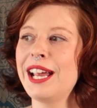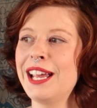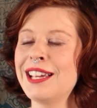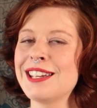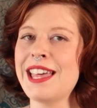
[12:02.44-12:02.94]

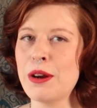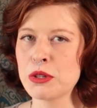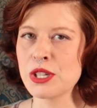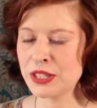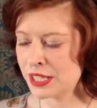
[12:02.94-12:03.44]
and that
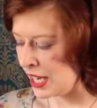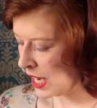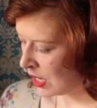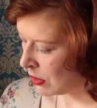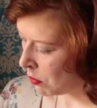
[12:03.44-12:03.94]
resulted
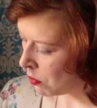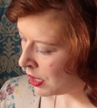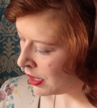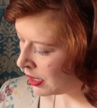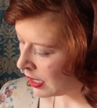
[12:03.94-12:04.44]
in
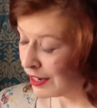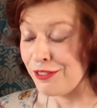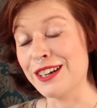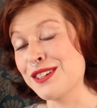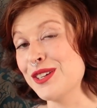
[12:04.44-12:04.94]
in
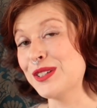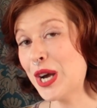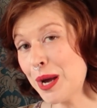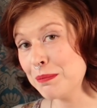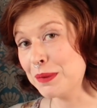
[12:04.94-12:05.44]
fact, the
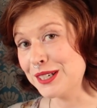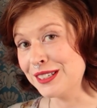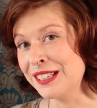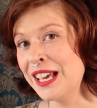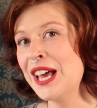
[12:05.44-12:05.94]
top
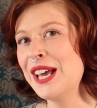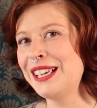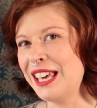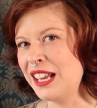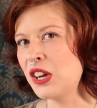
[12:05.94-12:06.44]
button
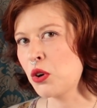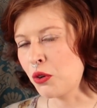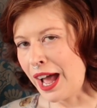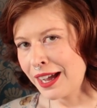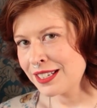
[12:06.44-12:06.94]
getting
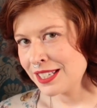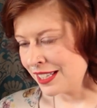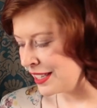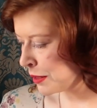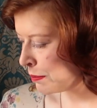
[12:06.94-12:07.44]
cracked
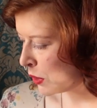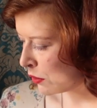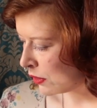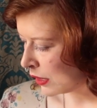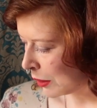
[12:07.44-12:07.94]
in this
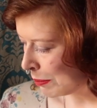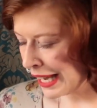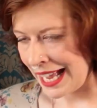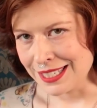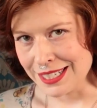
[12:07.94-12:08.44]
beautiful little
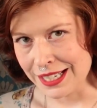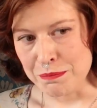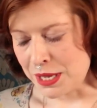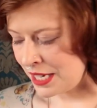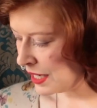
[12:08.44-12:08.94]
plastic bit